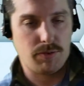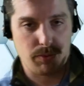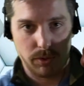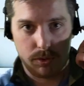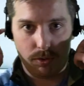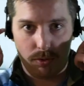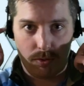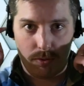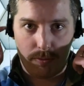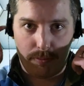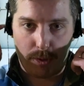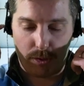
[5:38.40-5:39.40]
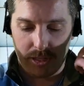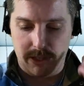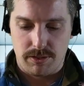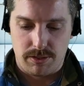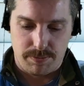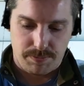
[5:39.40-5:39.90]
through both
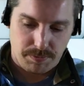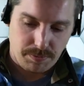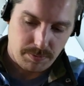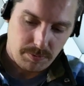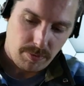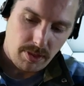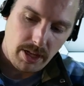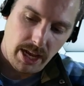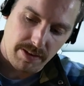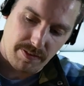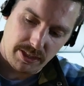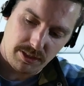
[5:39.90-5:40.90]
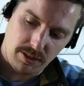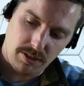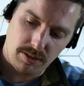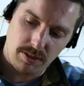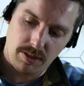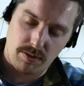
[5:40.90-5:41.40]
ears. And if I
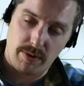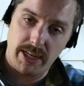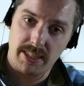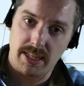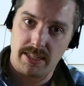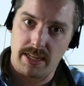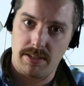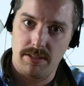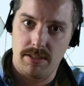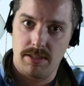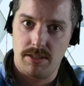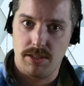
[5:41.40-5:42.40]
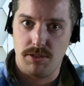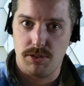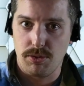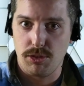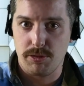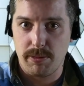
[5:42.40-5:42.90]
turn the right side down, you
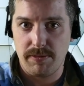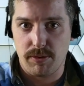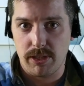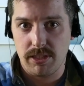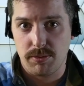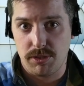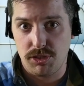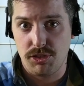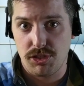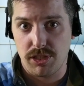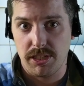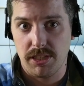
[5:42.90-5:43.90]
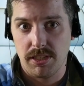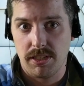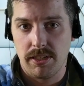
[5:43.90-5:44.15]
do lose my voice, which you should.